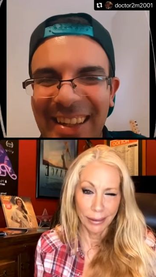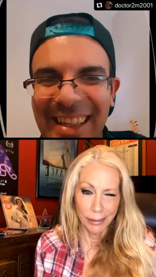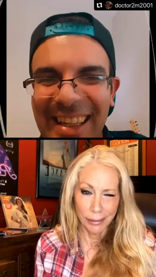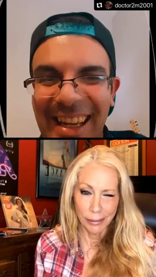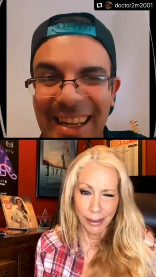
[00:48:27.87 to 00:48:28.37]

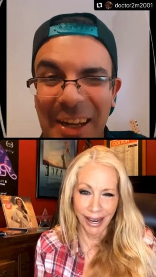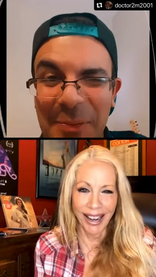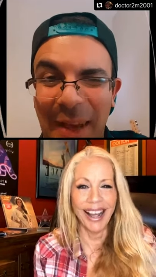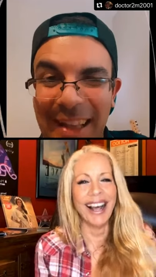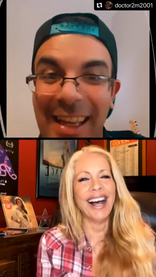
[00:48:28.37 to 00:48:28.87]
Speaker 1: yeah, not
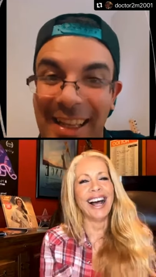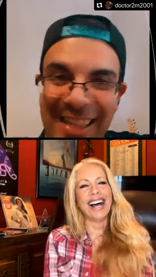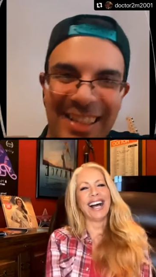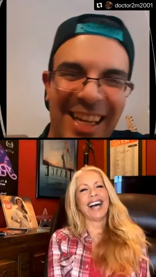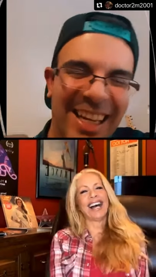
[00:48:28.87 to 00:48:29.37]
bad. Yeah, that's.
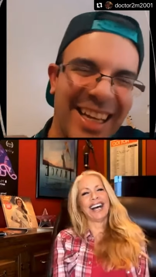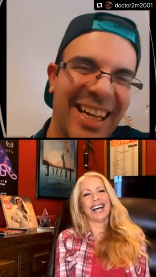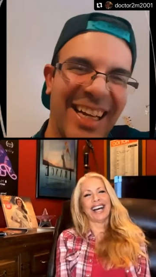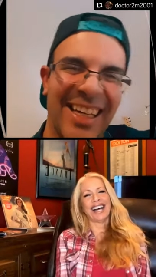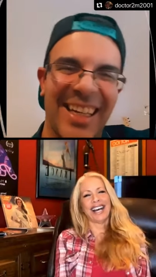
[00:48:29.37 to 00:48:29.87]

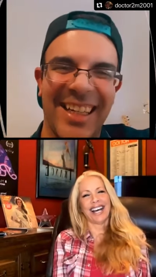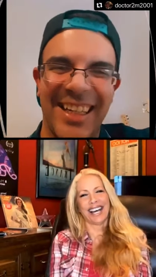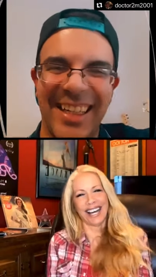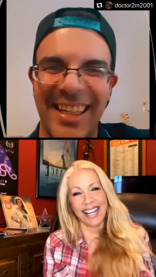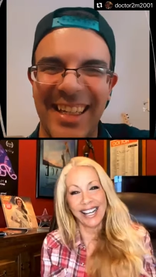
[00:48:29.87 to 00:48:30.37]

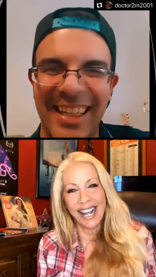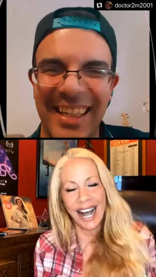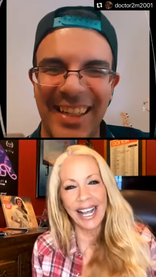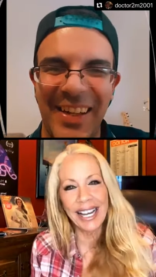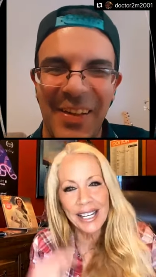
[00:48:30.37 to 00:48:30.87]

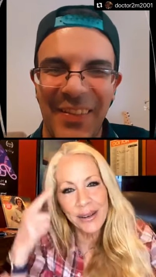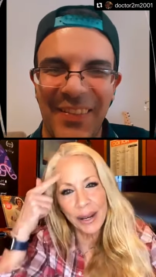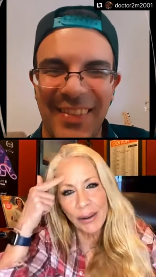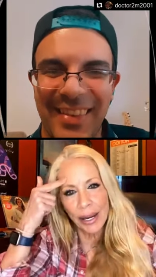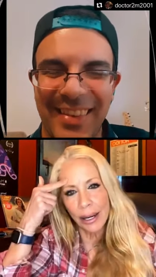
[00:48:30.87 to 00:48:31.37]
Speaker 2: I can't do it.
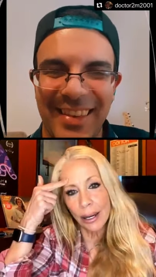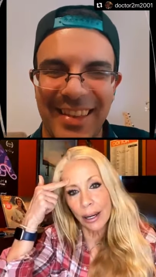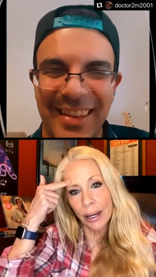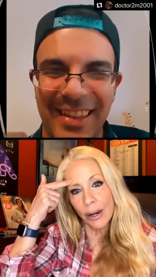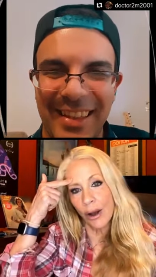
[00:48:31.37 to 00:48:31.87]
Wait,
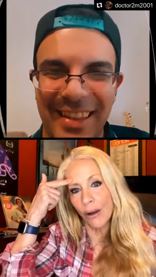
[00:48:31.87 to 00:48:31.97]
no,